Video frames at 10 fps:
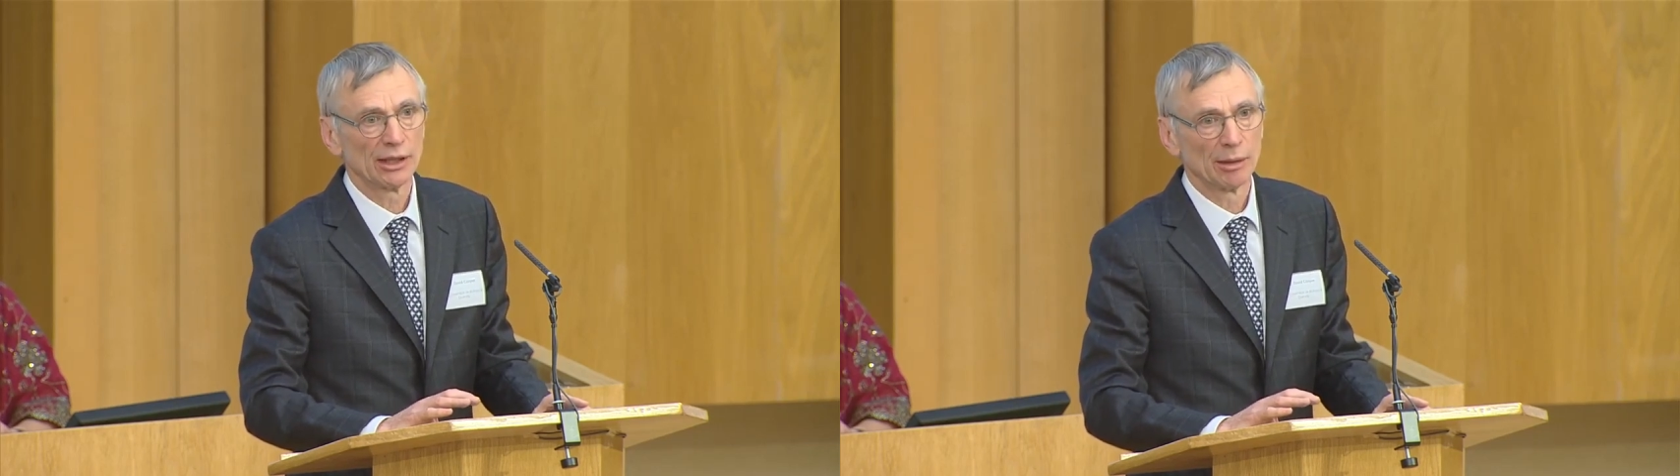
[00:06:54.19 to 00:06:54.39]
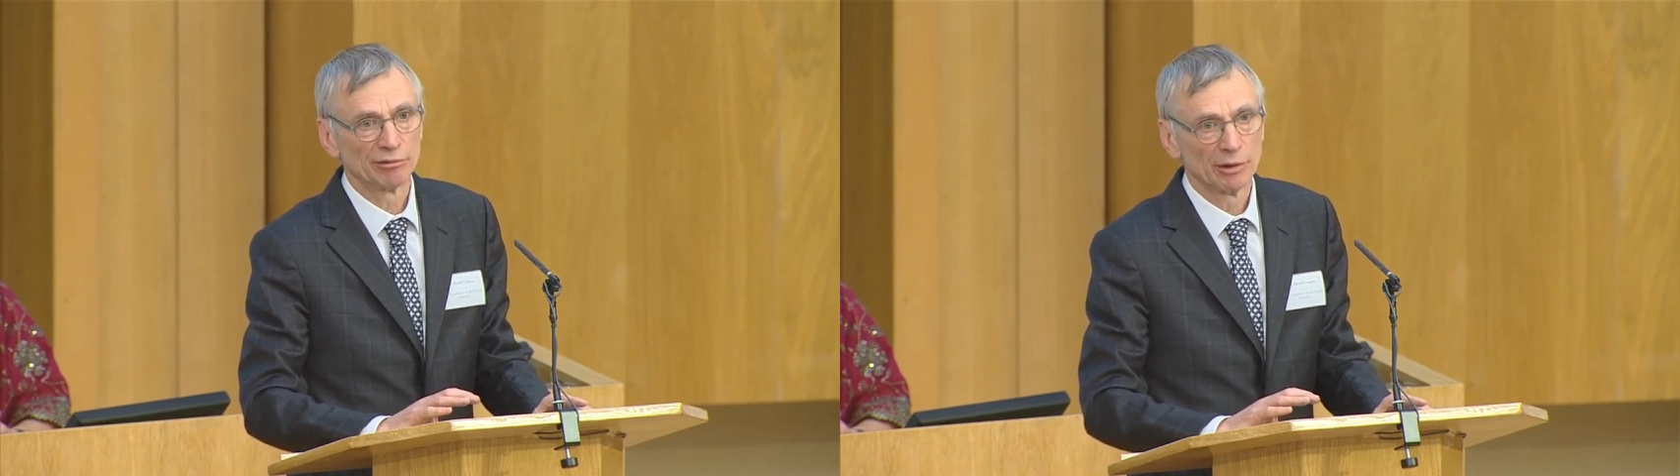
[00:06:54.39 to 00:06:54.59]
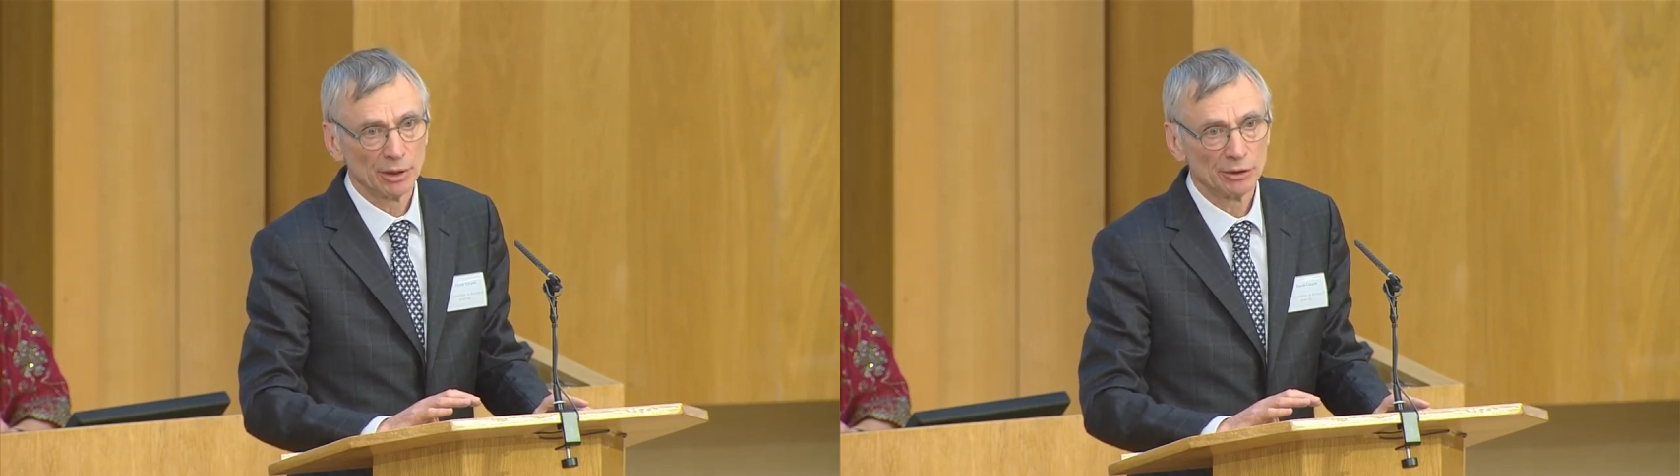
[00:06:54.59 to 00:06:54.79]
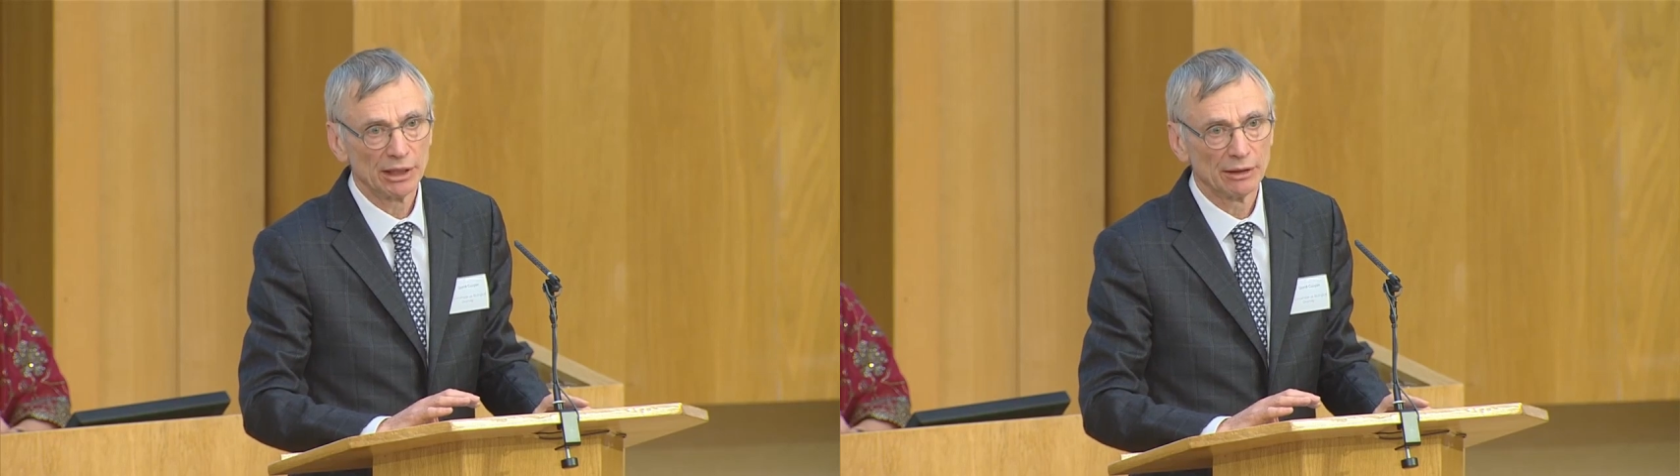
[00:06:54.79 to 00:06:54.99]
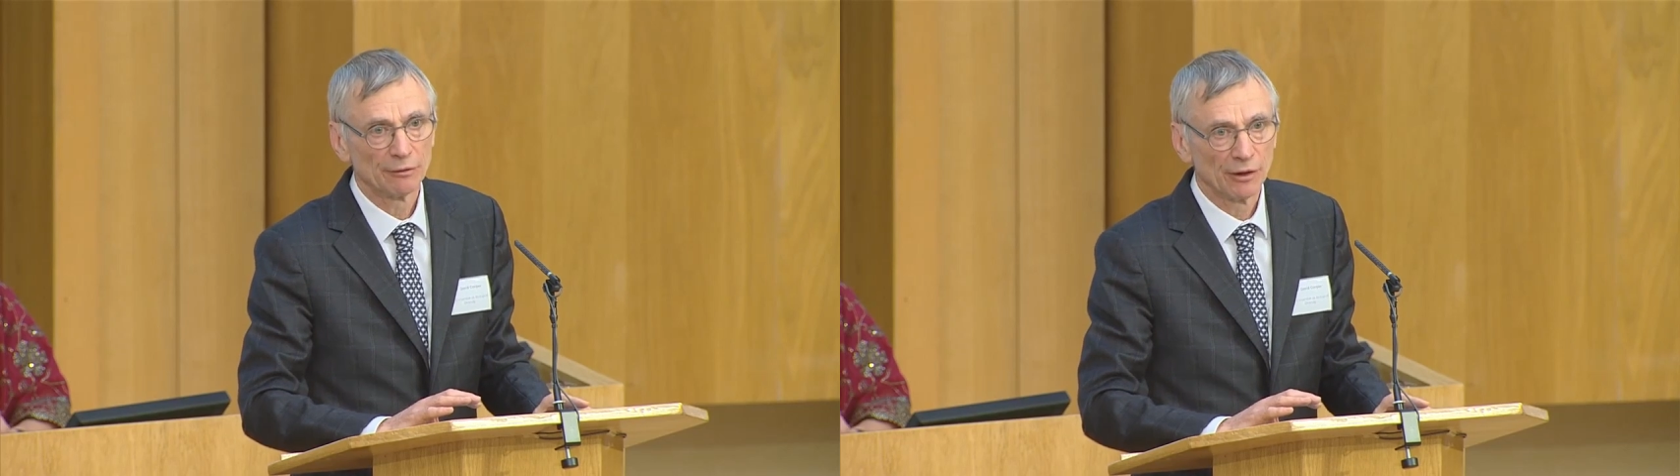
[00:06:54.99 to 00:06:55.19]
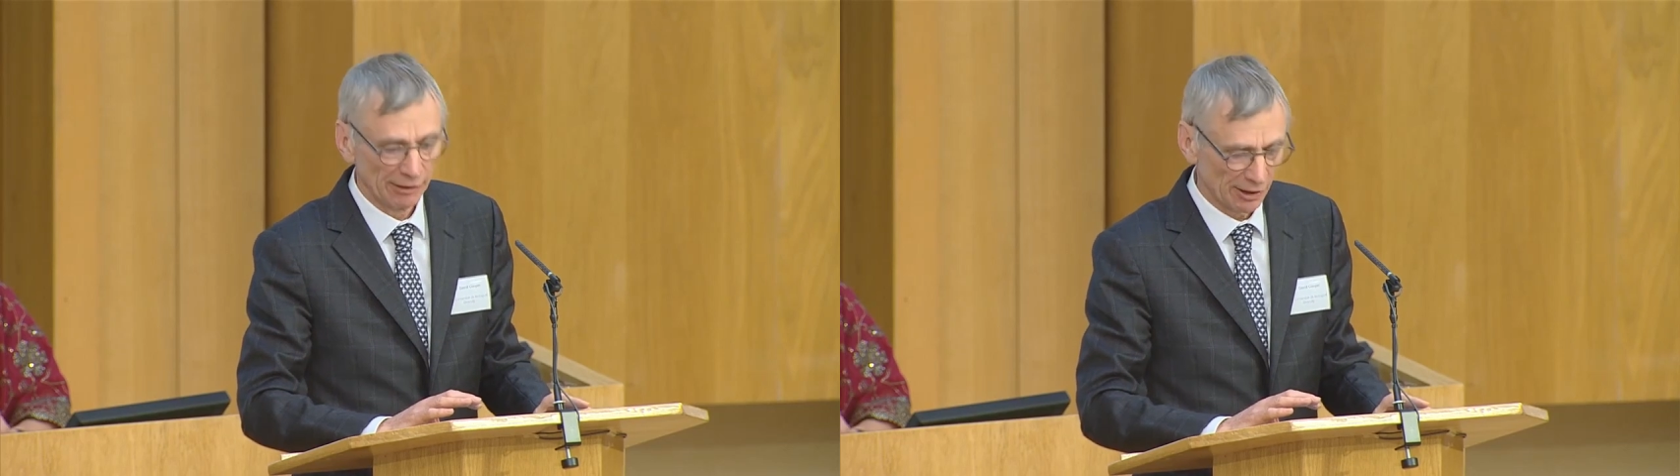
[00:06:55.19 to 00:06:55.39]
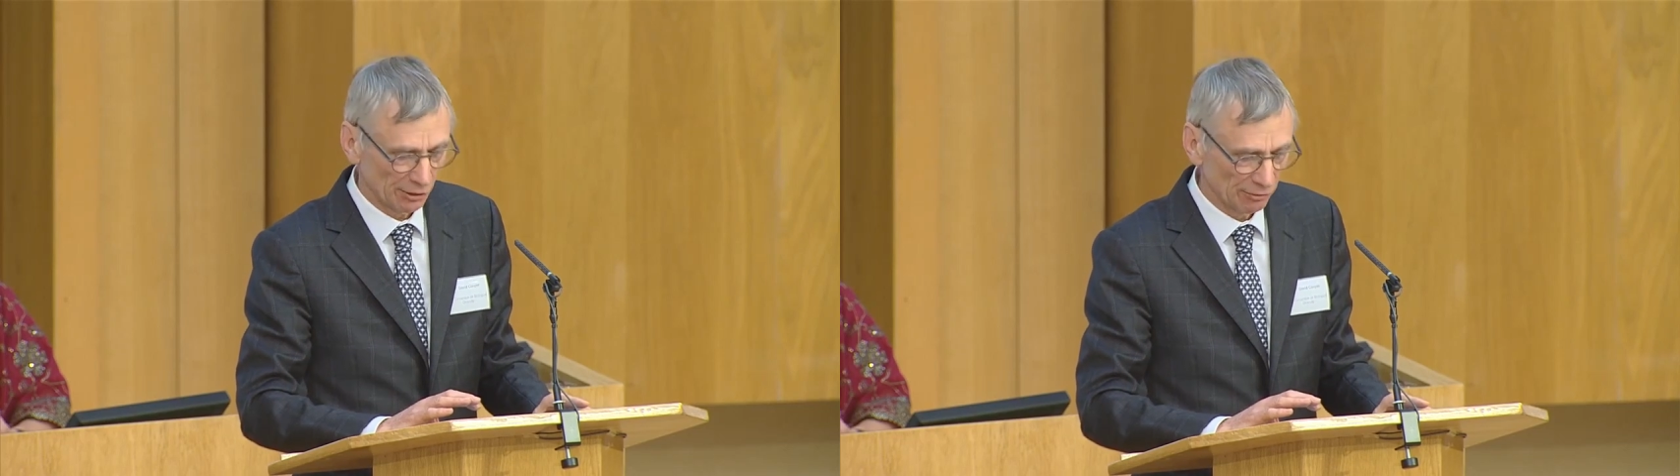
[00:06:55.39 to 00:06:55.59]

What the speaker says: and promoting forest